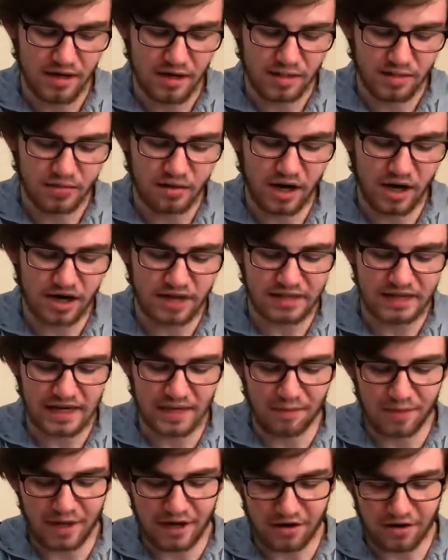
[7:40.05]
Protestant
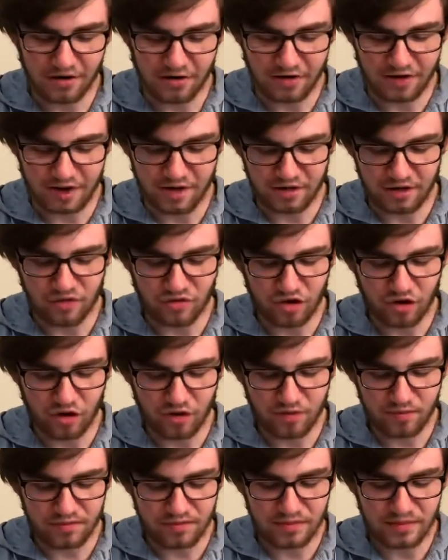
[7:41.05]
burial ground in
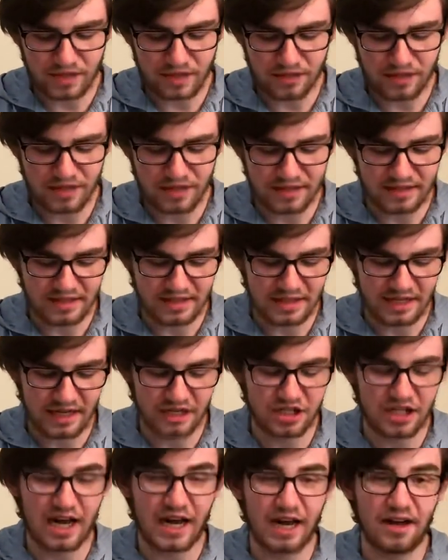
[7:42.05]
Rome near his dead
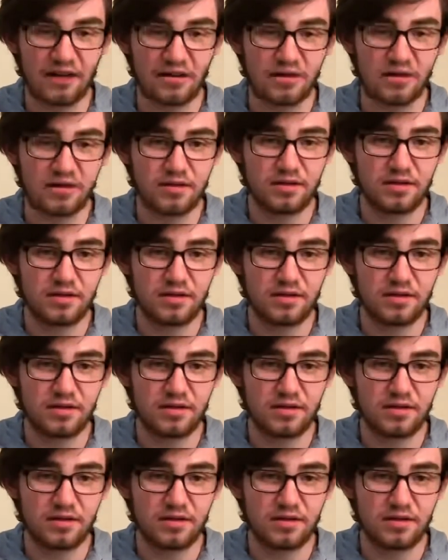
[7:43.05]
child,